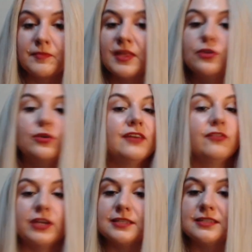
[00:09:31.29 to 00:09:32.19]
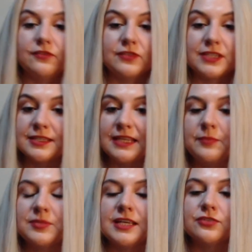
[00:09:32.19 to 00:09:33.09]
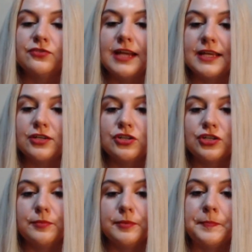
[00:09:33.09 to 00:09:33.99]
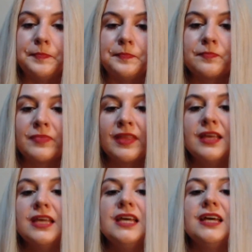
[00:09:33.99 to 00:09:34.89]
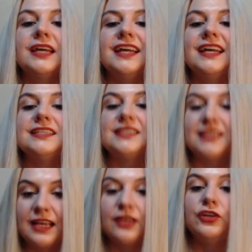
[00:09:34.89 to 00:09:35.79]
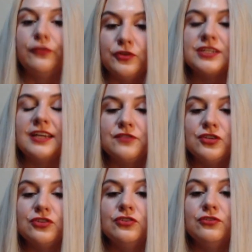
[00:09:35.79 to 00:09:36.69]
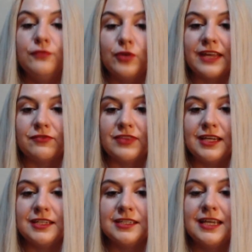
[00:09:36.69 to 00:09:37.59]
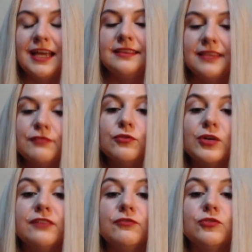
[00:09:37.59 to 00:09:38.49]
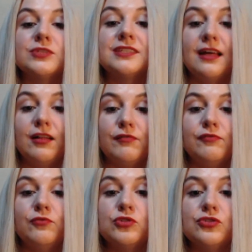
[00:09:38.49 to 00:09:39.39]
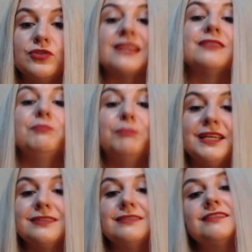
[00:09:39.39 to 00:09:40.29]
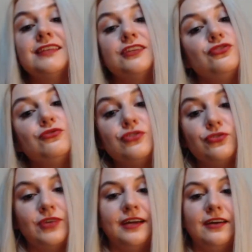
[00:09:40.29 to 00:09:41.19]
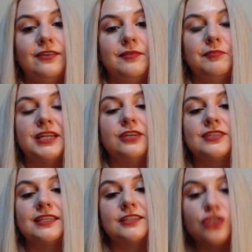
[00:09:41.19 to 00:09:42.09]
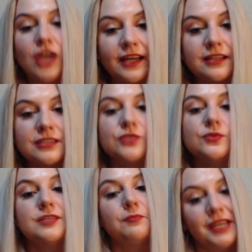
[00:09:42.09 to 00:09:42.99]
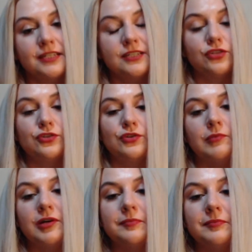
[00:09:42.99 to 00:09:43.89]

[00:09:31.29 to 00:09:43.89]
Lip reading: whoever it is, if it's a same-sex relationship. Is you first have to forgive that, and then forgive yourself for doing the best that you knew how, because as a child, you were dependent on your mom.